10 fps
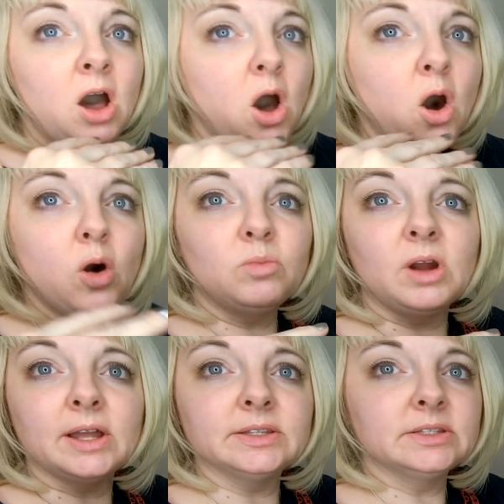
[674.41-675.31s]
home
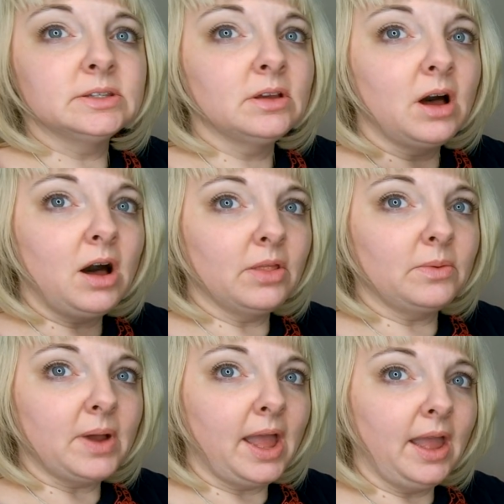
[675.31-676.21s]
runs all the
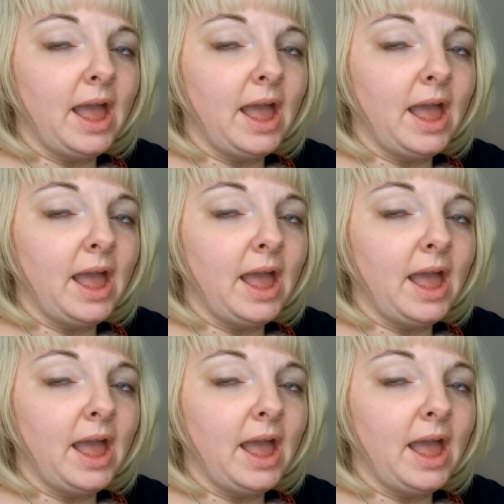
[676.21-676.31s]
way.